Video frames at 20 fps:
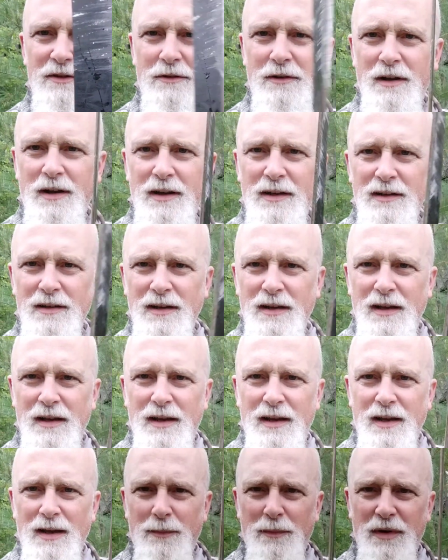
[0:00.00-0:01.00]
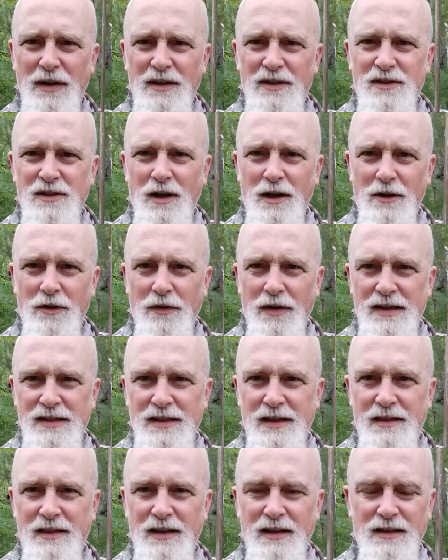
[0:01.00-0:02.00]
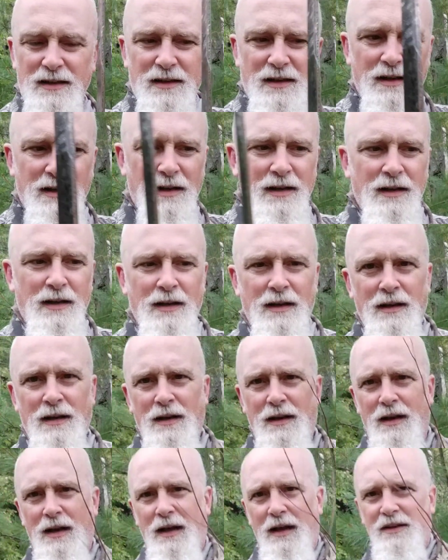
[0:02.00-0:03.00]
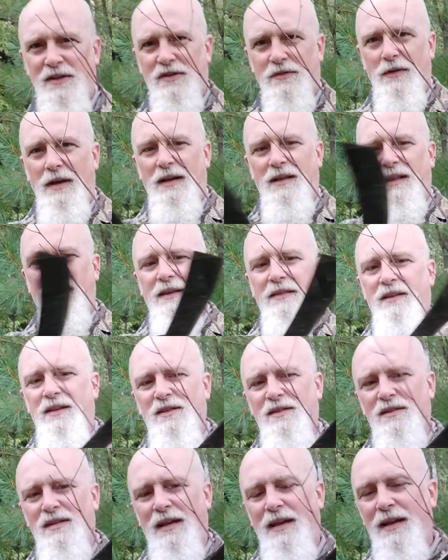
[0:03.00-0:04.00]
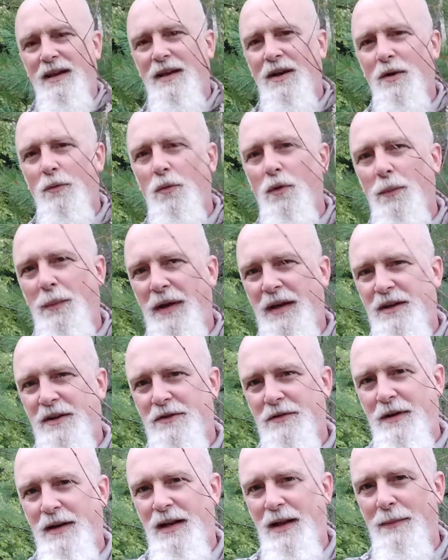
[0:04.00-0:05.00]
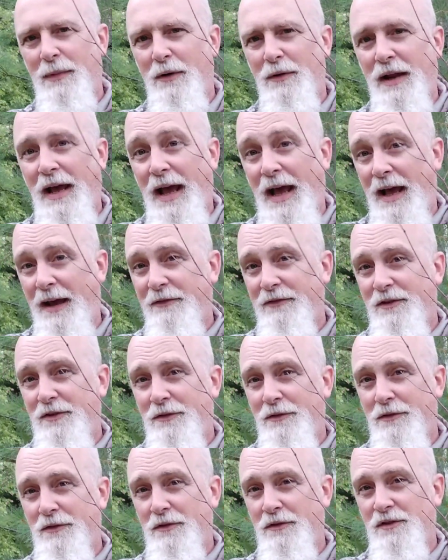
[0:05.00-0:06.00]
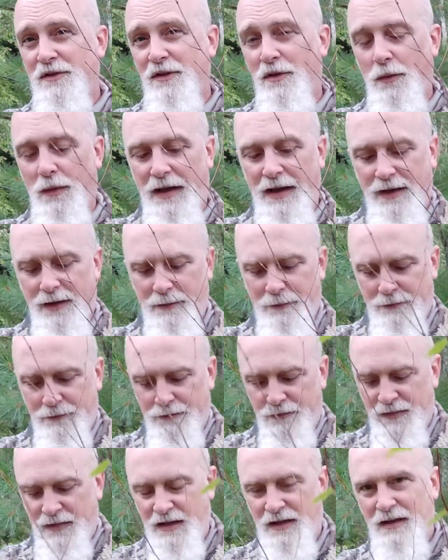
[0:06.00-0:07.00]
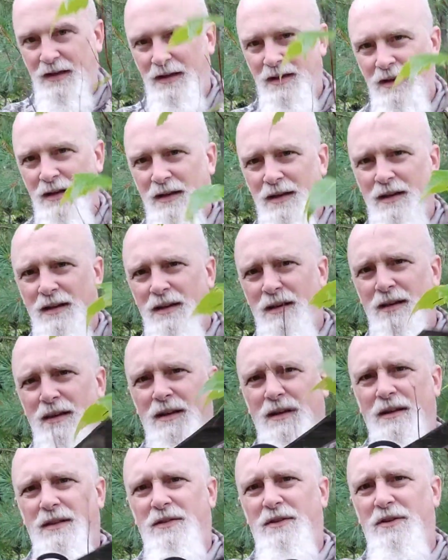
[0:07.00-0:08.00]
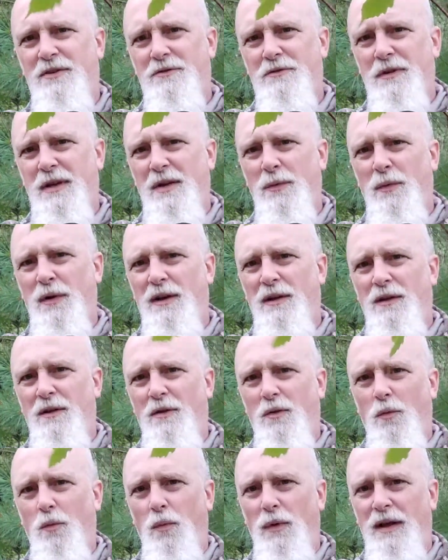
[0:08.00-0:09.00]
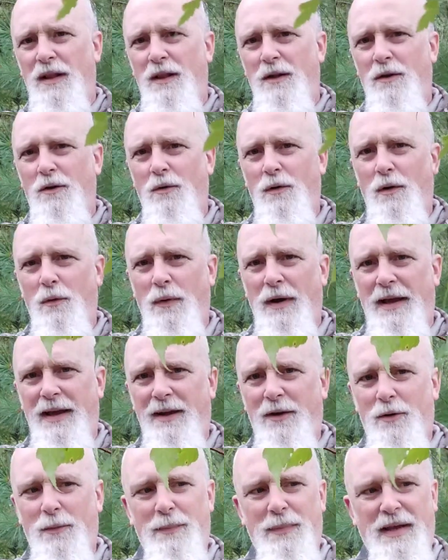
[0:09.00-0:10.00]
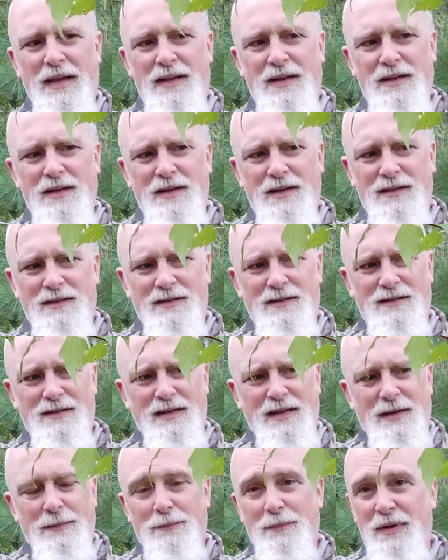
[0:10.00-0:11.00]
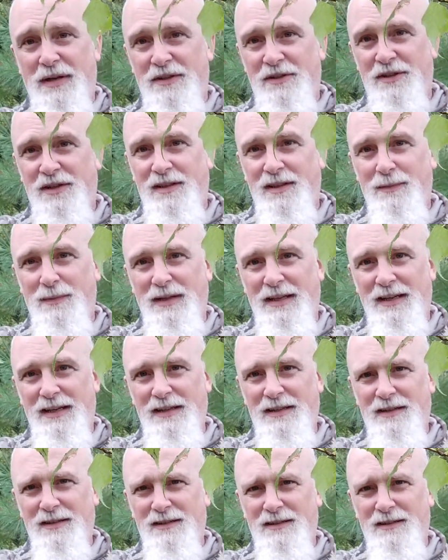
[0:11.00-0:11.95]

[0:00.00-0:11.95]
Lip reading: grind, but it's not crazy thin. A strike like this will penetrate about half to 2/3 of the way. The tree will willow away or bend, pinching the blade.